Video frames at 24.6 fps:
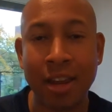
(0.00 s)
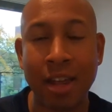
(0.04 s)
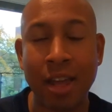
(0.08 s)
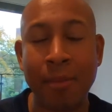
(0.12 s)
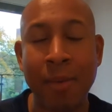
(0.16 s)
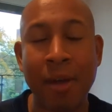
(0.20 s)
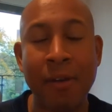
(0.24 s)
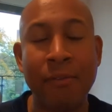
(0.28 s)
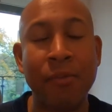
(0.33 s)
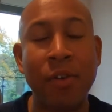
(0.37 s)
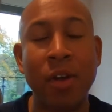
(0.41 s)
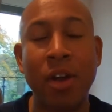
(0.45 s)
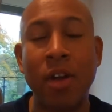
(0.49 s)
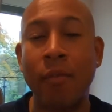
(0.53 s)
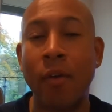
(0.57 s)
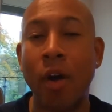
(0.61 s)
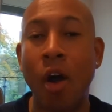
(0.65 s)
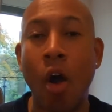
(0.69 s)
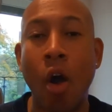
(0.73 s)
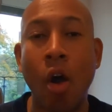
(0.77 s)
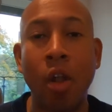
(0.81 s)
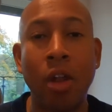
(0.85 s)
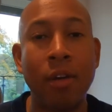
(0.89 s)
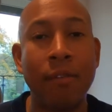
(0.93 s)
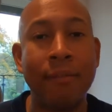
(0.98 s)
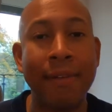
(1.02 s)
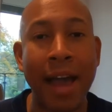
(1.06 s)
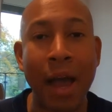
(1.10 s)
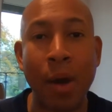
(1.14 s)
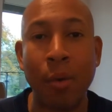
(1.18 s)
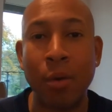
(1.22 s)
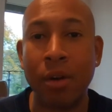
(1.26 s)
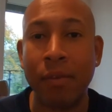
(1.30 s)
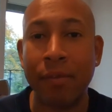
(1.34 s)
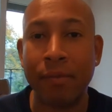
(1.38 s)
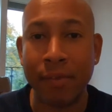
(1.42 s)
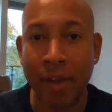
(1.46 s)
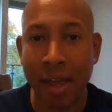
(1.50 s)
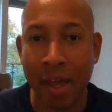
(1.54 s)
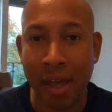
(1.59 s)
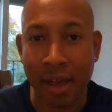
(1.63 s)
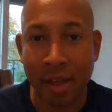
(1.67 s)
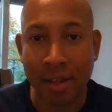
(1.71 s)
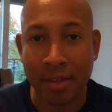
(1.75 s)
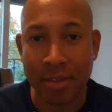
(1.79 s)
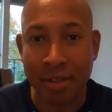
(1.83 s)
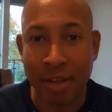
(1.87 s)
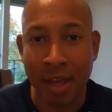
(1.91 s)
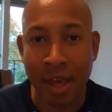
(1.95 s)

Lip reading: in front of all of our fans.